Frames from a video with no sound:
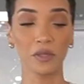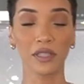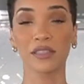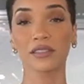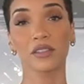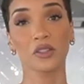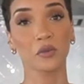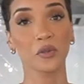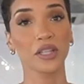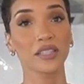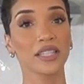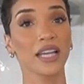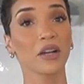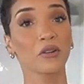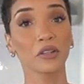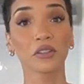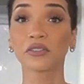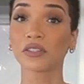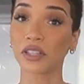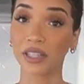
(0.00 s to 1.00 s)
because otherwise I
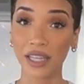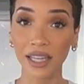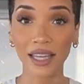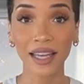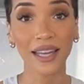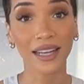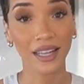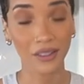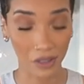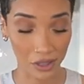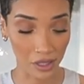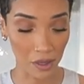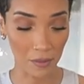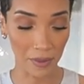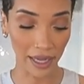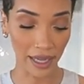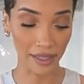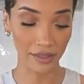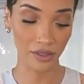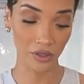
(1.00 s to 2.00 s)
will forget and I will come
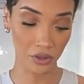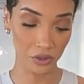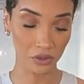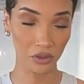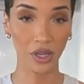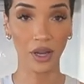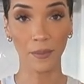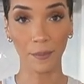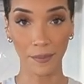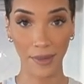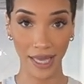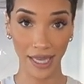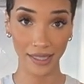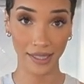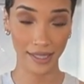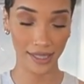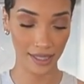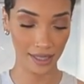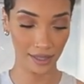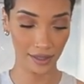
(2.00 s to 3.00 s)
back to a
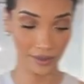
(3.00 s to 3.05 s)
mess.